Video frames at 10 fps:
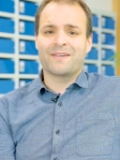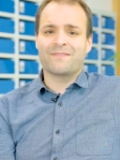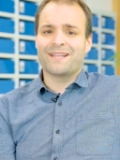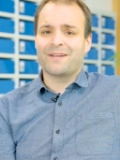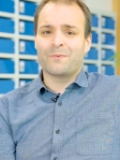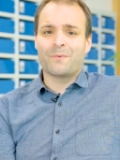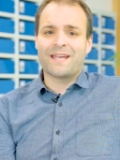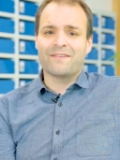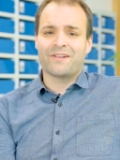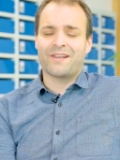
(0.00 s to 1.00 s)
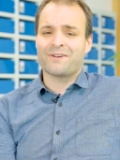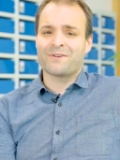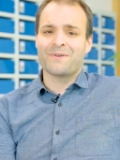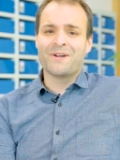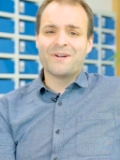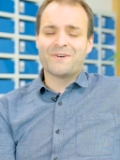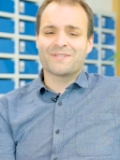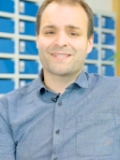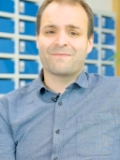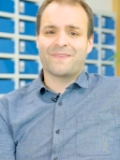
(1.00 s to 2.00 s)
giving you a little wave hello
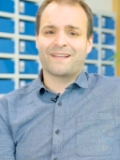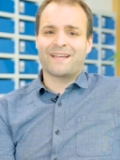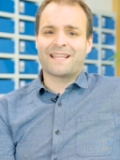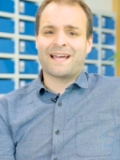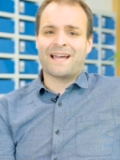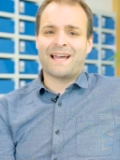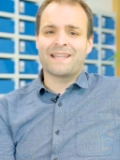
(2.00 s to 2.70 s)
or something like that,